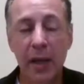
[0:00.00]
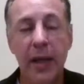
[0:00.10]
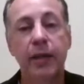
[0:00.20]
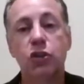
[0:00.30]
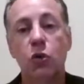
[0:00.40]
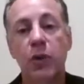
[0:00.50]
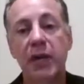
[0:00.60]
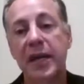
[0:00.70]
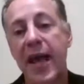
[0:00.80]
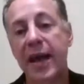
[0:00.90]
And so we
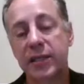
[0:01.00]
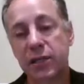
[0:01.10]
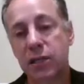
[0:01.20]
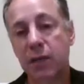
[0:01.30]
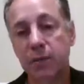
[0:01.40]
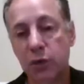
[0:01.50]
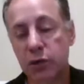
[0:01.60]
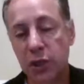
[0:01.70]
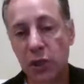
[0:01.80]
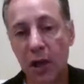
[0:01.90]
can access the computers
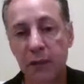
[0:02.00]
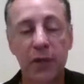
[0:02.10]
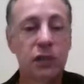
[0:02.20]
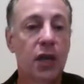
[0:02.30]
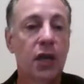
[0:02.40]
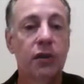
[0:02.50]
at the office.